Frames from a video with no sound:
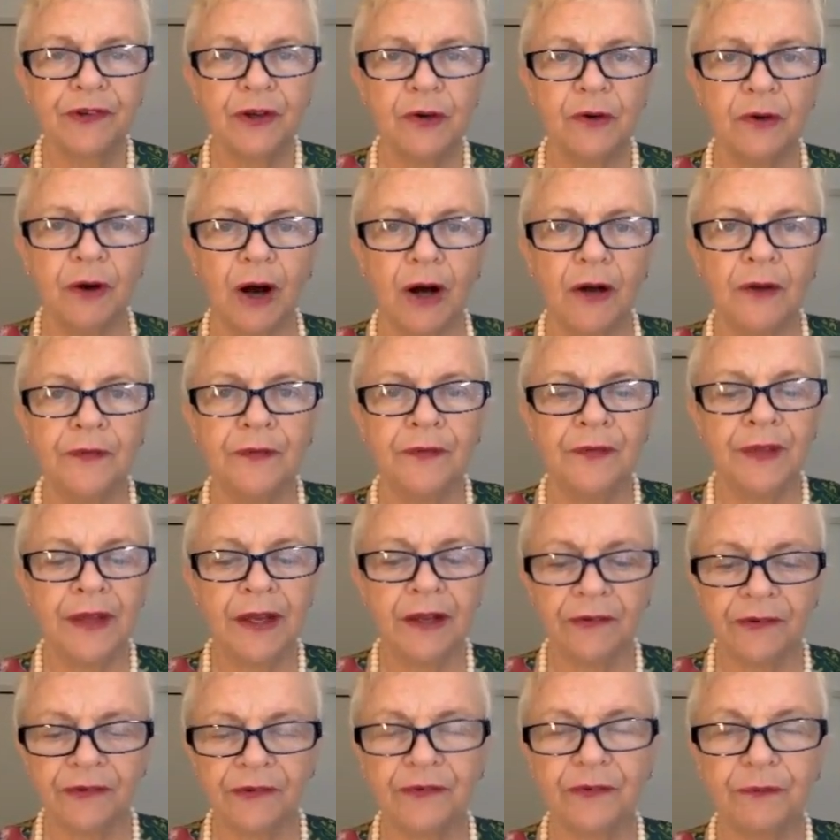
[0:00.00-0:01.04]
So on
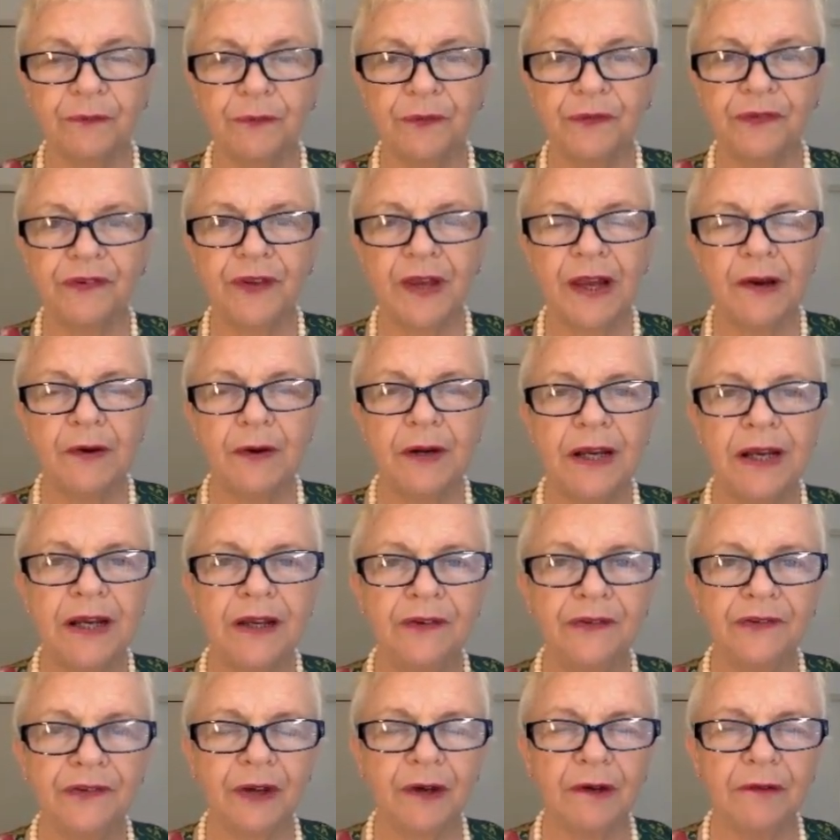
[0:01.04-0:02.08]
this
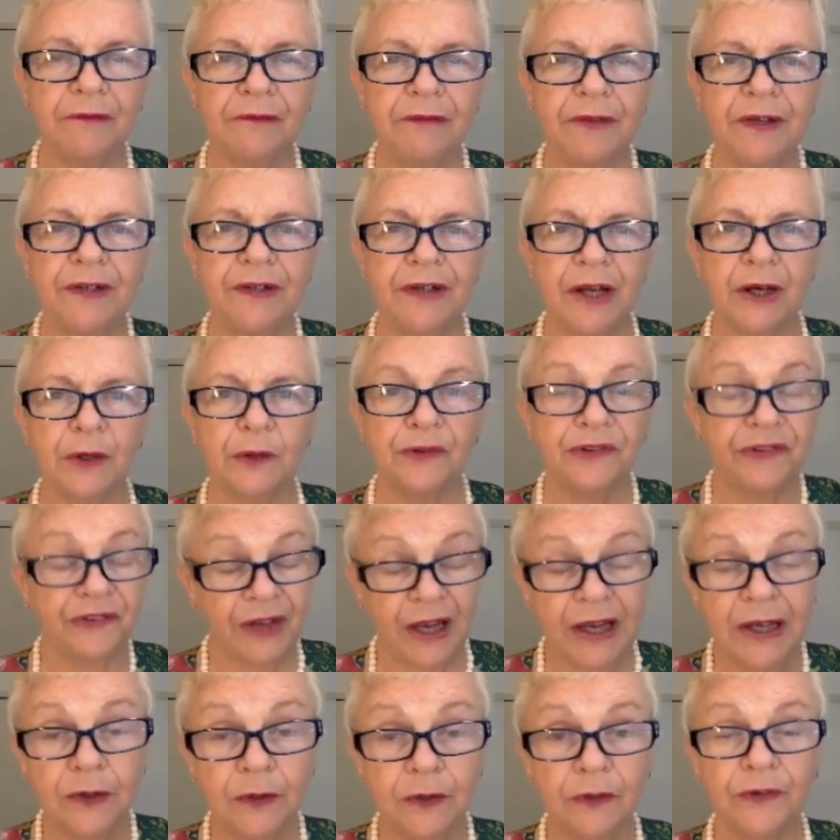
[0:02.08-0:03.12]
series of videos,
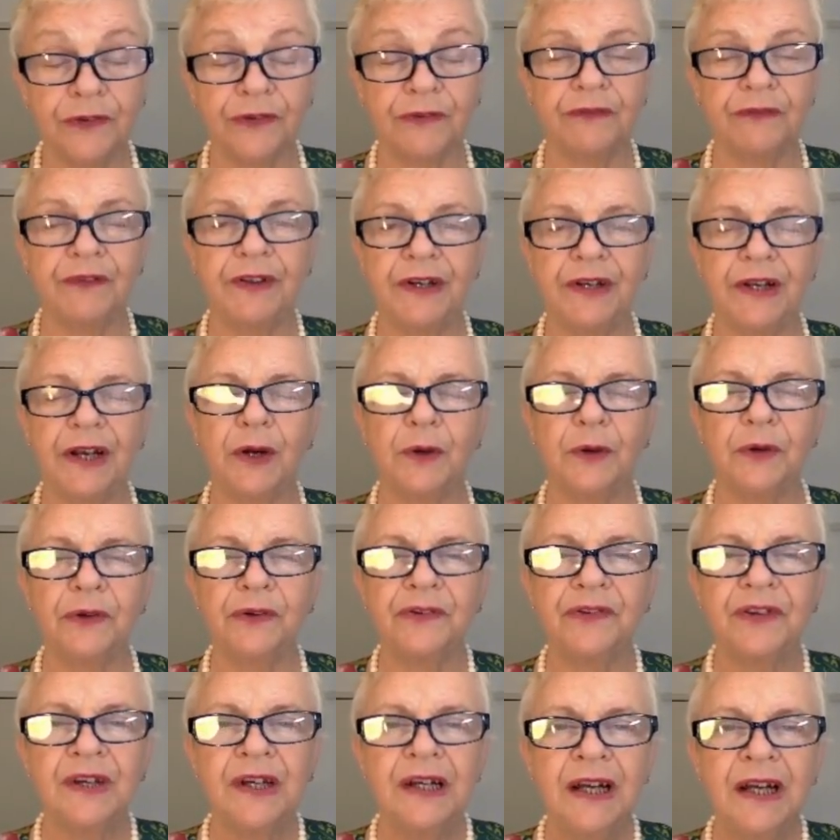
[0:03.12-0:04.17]
skills
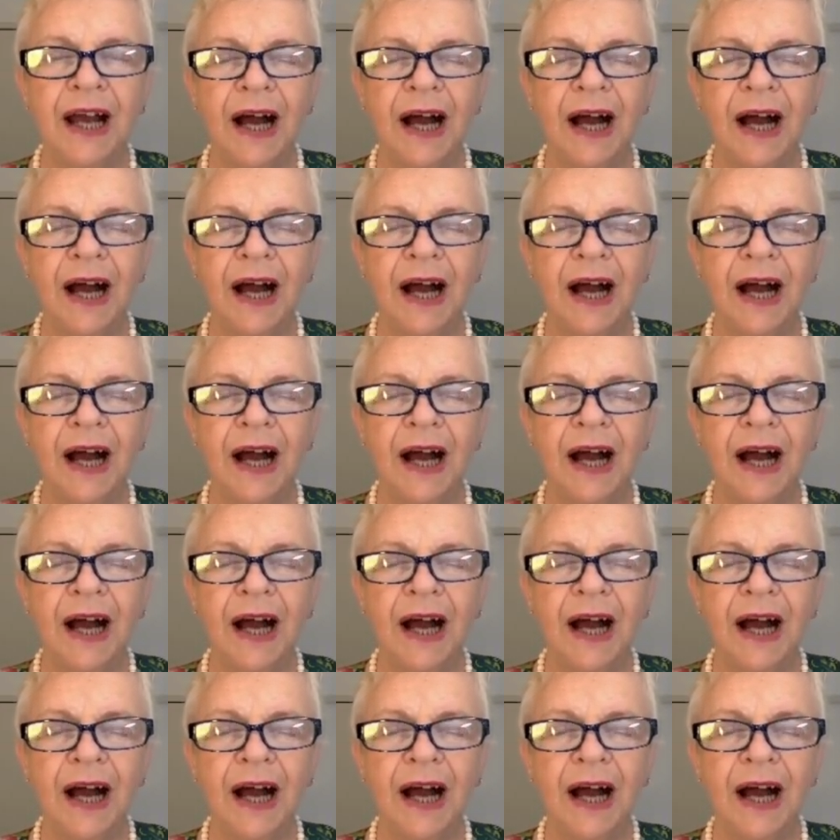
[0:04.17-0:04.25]
videos,